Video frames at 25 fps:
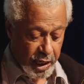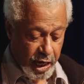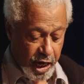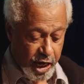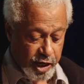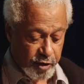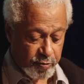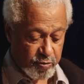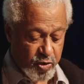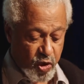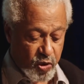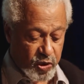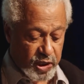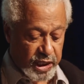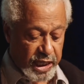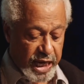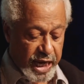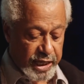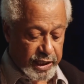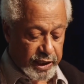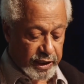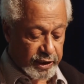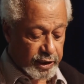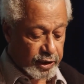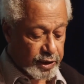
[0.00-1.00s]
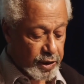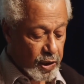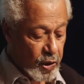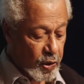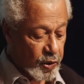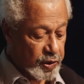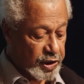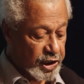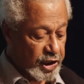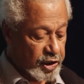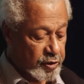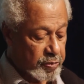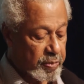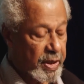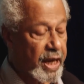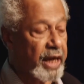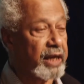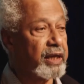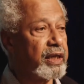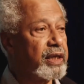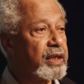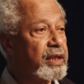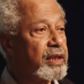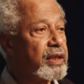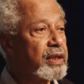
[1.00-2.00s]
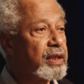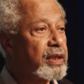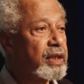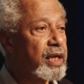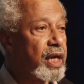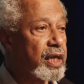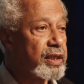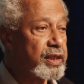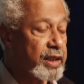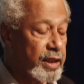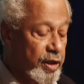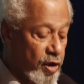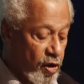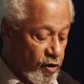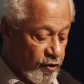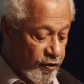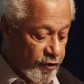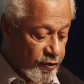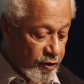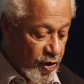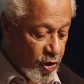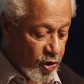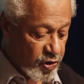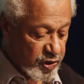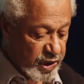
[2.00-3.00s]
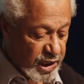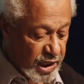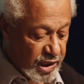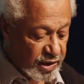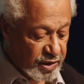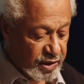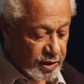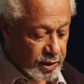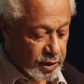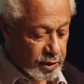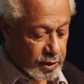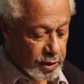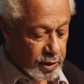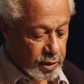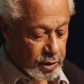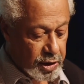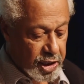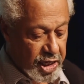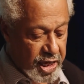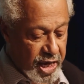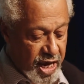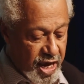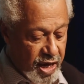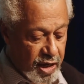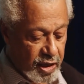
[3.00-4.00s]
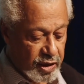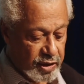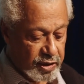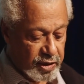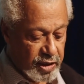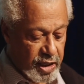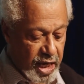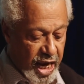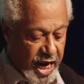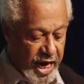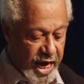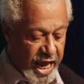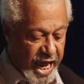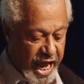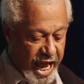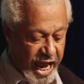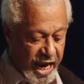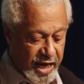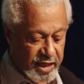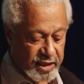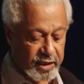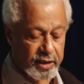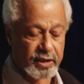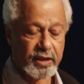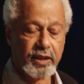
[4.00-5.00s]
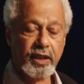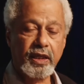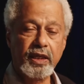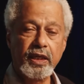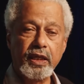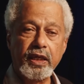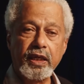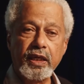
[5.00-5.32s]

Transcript: and mutilating the soldiers by cutting off noses, ears, and hands,